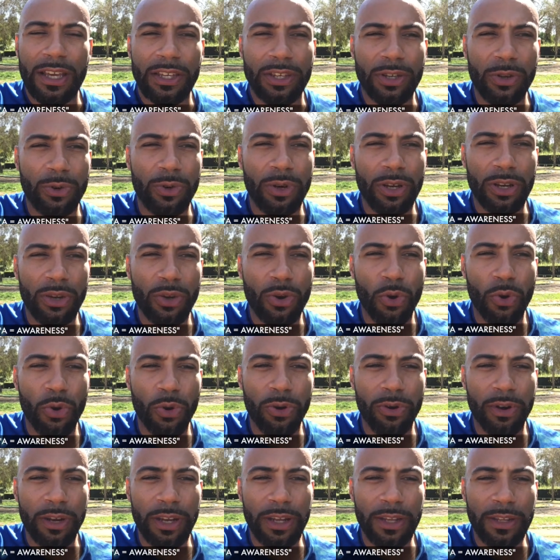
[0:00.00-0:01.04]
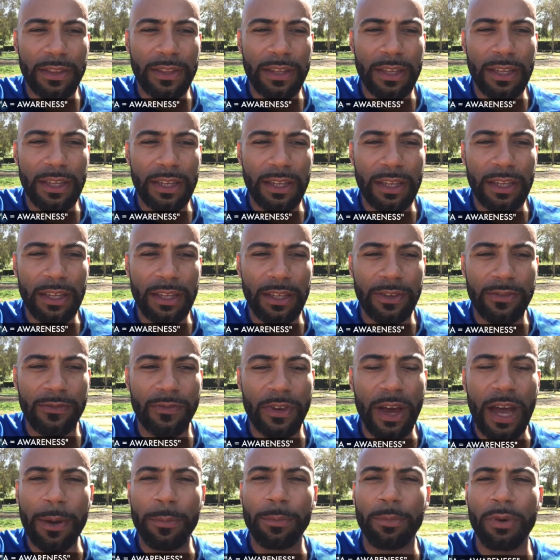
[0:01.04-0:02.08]
You're ignoring the
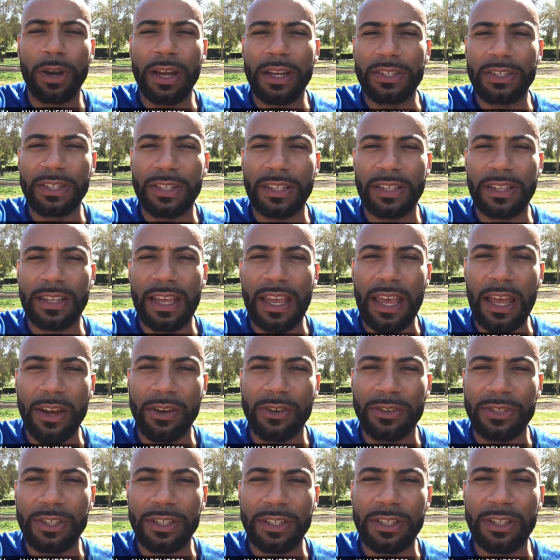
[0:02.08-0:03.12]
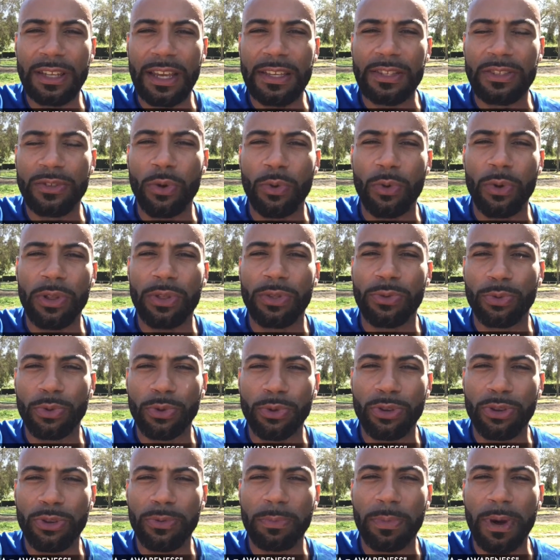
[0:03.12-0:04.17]
vibration, the energy that's going
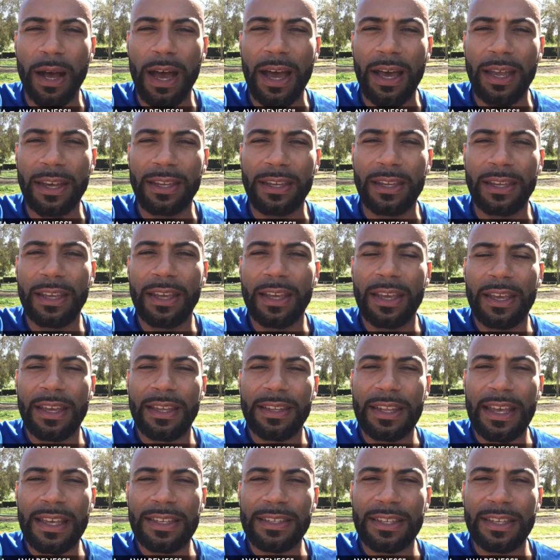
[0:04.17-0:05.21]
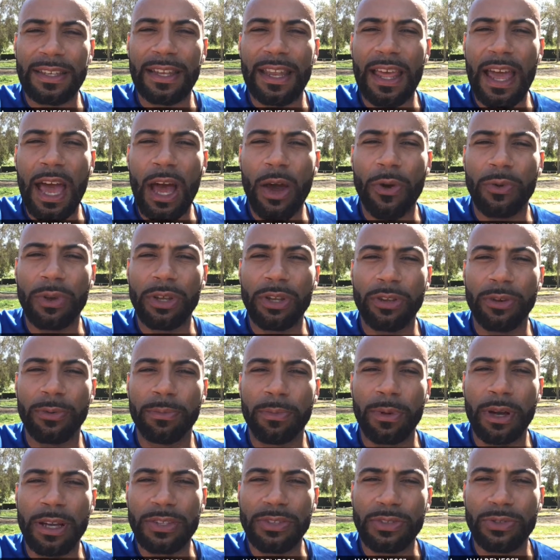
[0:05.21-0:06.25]
through your body that's allowing your
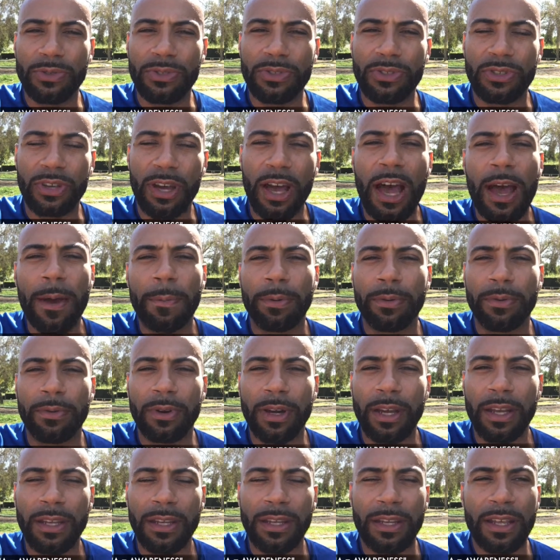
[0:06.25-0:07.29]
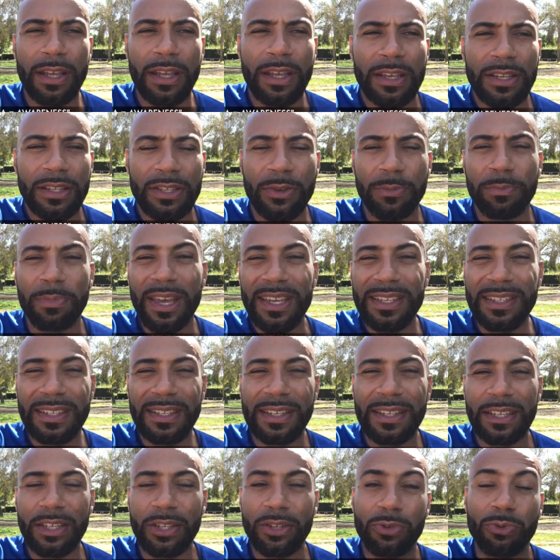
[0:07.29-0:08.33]
muscles to operate. So
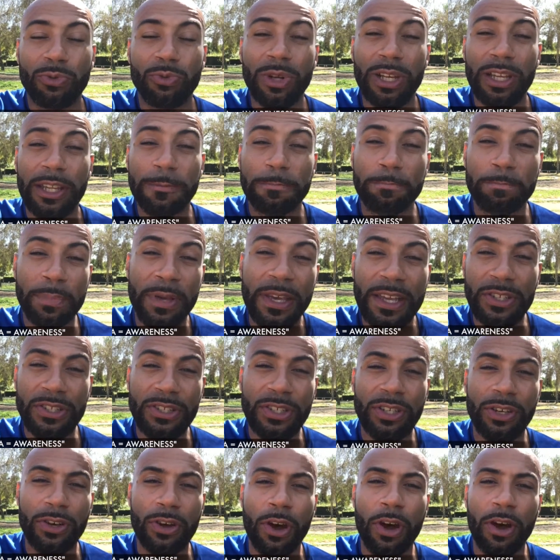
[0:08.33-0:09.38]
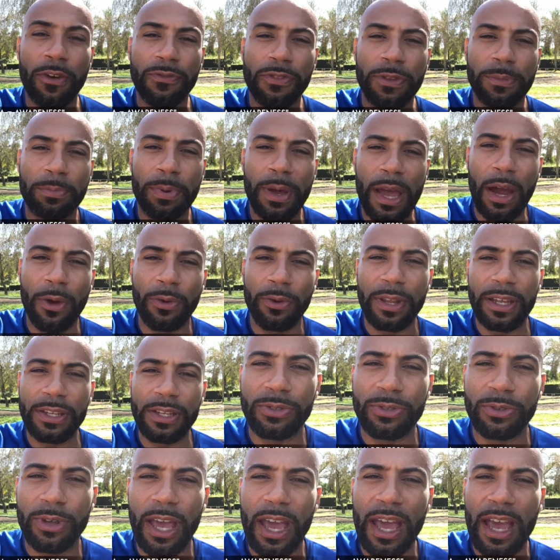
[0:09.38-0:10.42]
basically, you're really pinching off the power
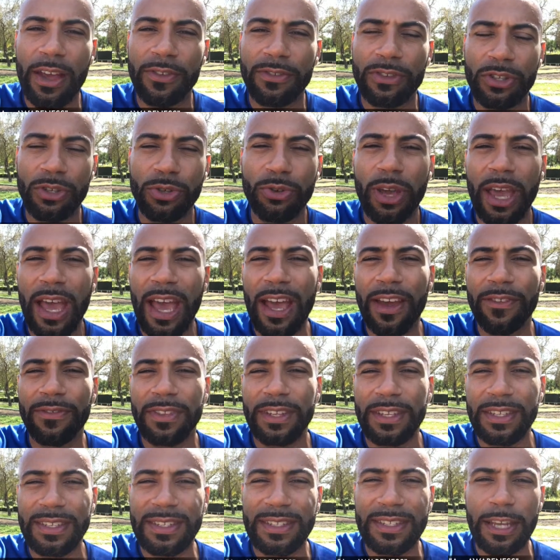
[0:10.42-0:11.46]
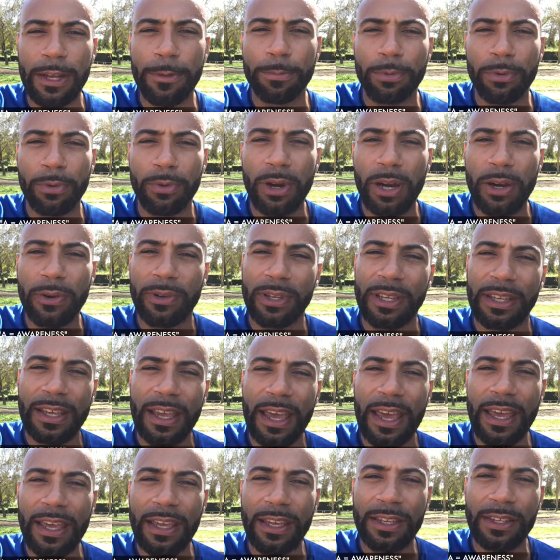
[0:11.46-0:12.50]
you have. So you have these temporary
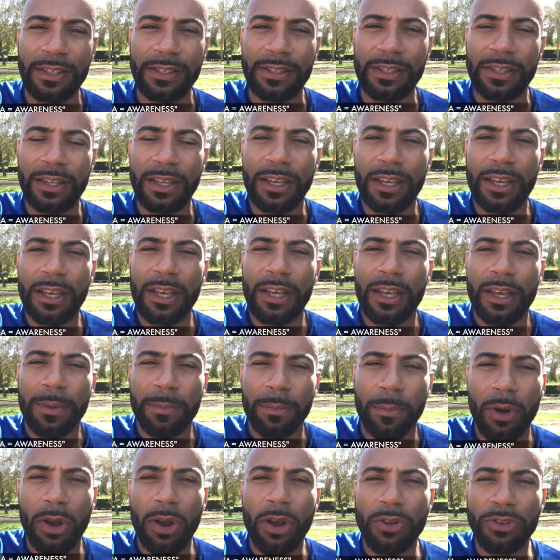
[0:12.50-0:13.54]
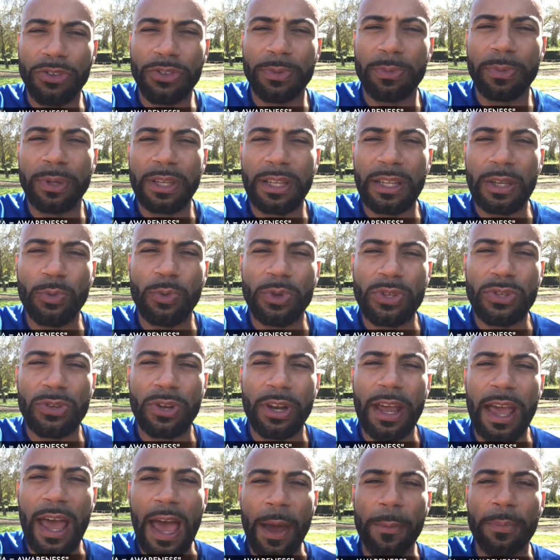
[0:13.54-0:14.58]
gains, but ultimately what's
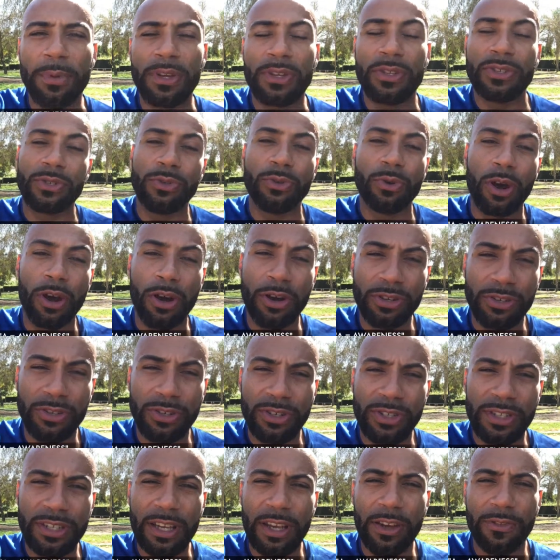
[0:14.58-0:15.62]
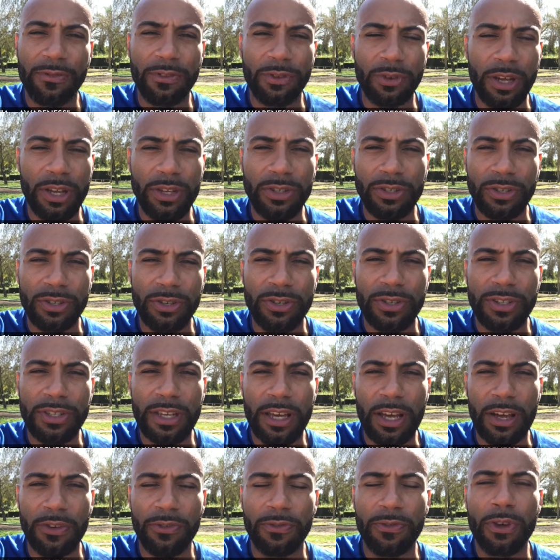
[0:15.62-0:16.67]
going to happen is you hurt yourself, you injure
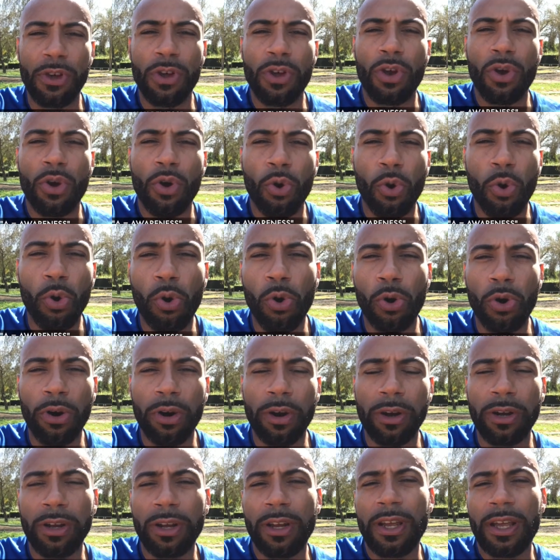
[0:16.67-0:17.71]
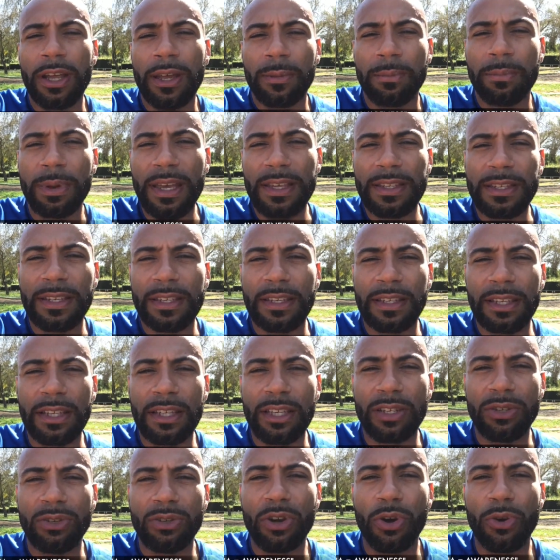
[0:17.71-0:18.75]
yourself, or
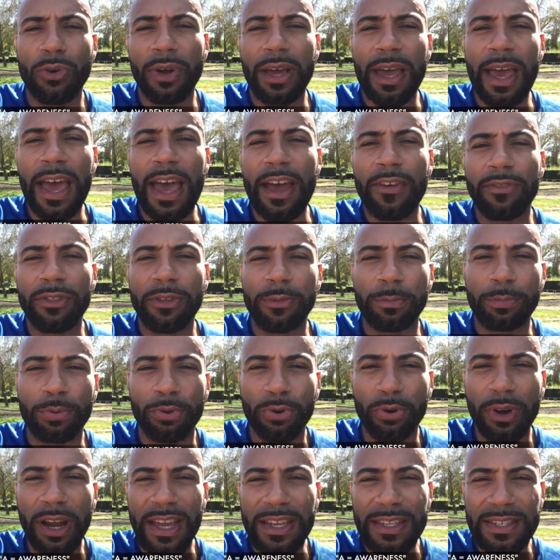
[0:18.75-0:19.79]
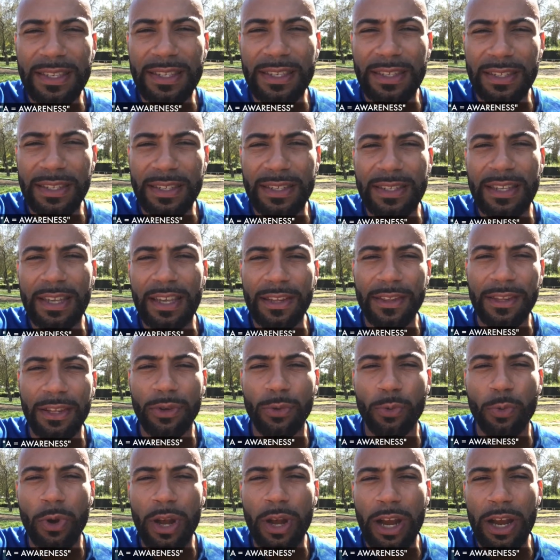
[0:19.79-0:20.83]
basically you don't have the presence and the
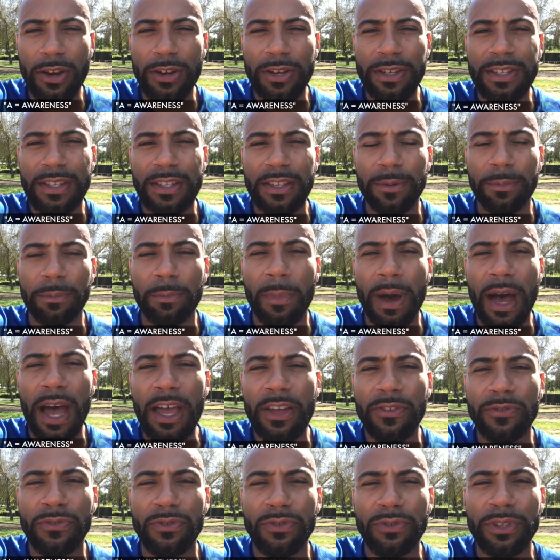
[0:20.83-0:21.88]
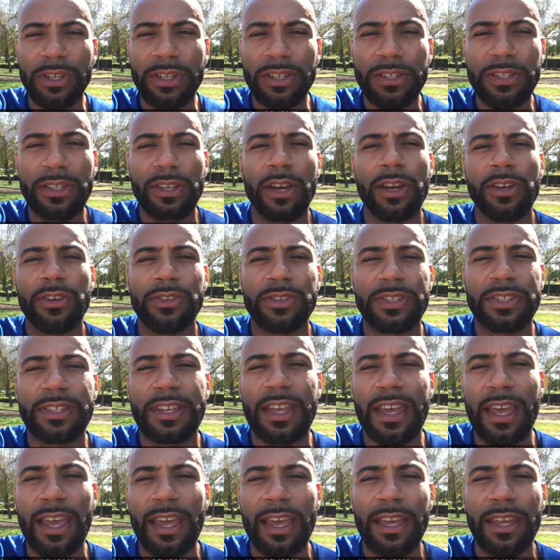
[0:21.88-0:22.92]
awareness and the mindfulness to
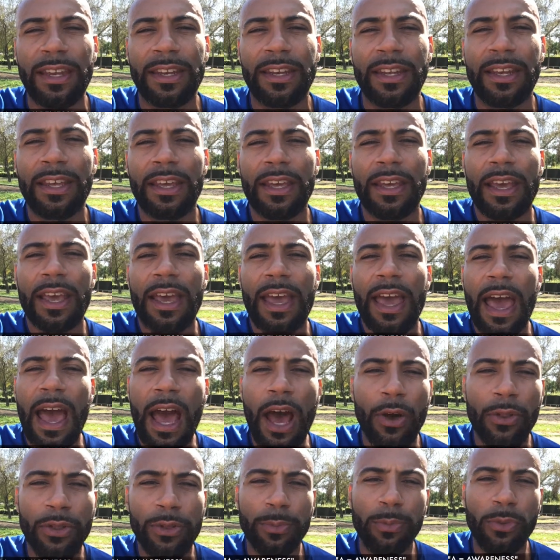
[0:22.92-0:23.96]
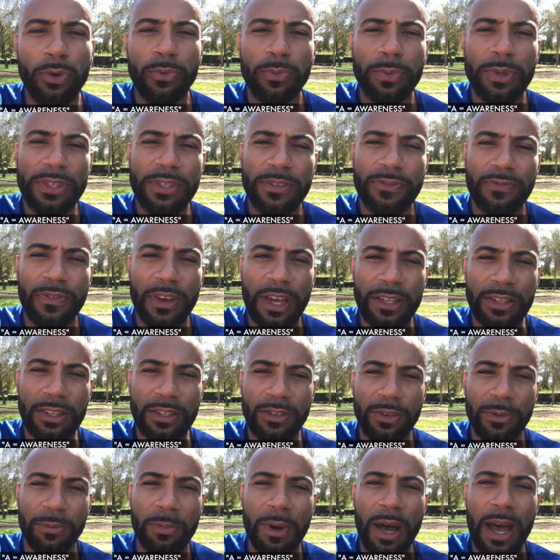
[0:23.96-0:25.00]
understand how the movement's affecting
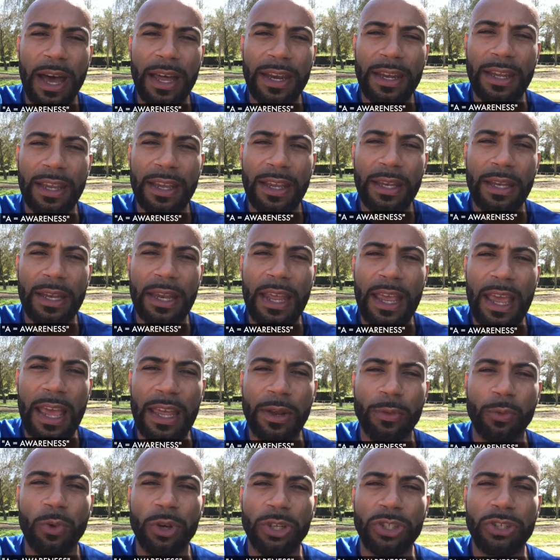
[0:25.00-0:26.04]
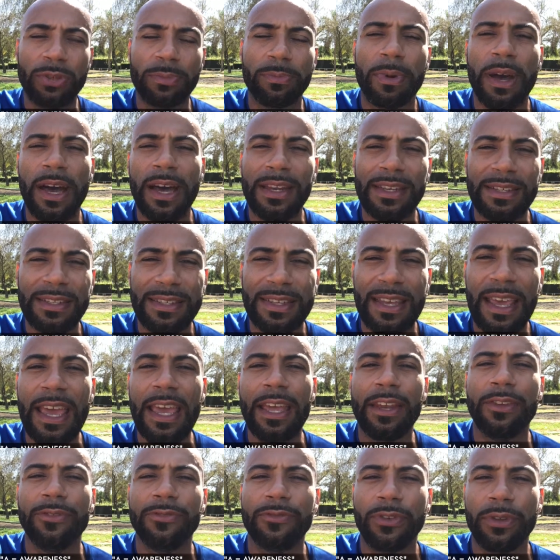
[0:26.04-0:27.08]
your body and what your body's
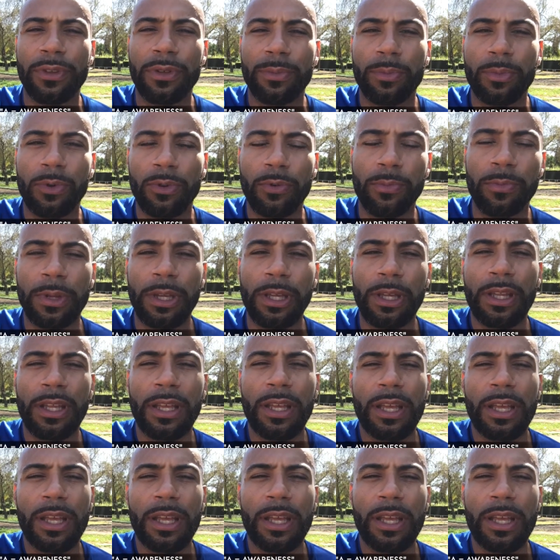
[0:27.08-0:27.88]
gaining from the movement.